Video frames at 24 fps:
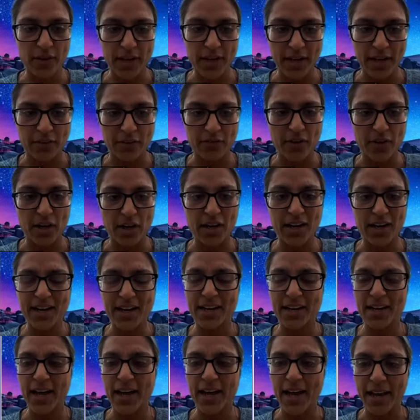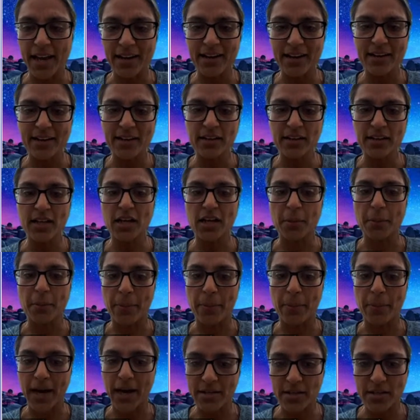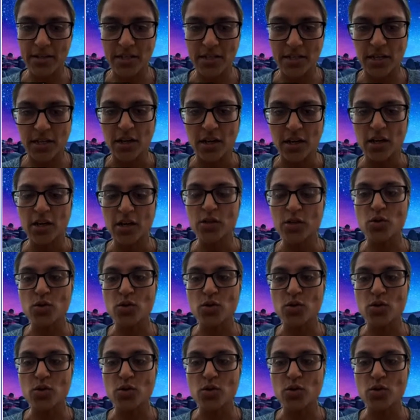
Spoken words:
life are inherently the capacity